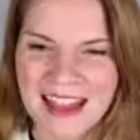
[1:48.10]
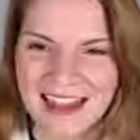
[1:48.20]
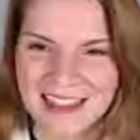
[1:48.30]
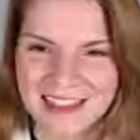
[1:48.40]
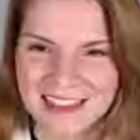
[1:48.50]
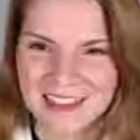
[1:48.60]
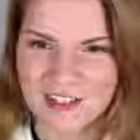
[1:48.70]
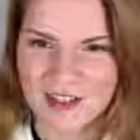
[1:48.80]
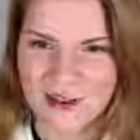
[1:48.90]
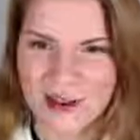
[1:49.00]
And
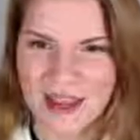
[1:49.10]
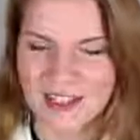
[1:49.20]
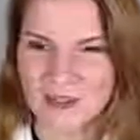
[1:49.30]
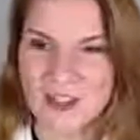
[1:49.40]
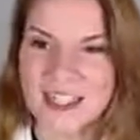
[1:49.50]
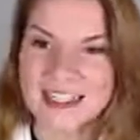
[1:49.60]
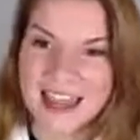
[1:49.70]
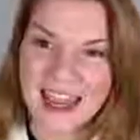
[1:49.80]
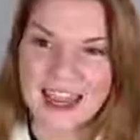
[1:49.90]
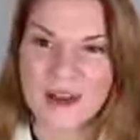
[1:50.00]
okay, so
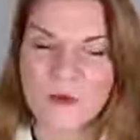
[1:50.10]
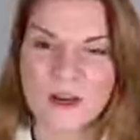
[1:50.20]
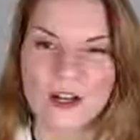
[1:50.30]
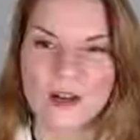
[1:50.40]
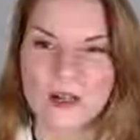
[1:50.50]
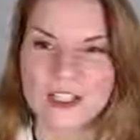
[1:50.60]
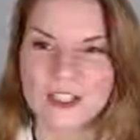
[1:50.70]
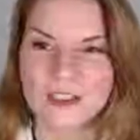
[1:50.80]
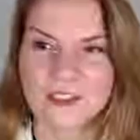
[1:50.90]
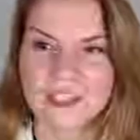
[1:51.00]
today we are going
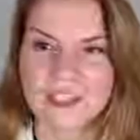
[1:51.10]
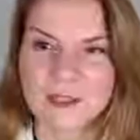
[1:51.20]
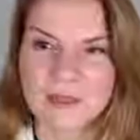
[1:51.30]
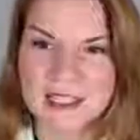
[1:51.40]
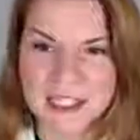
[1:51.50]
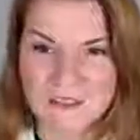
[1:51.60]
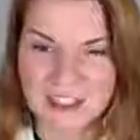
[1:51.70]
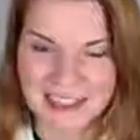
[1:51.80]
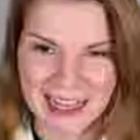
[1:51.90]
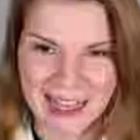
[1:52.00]
to look
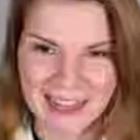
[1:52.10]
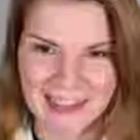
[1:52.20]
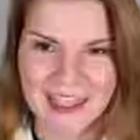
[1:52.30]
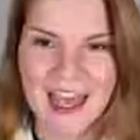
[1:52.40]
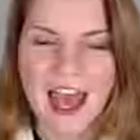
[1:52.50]
specifically at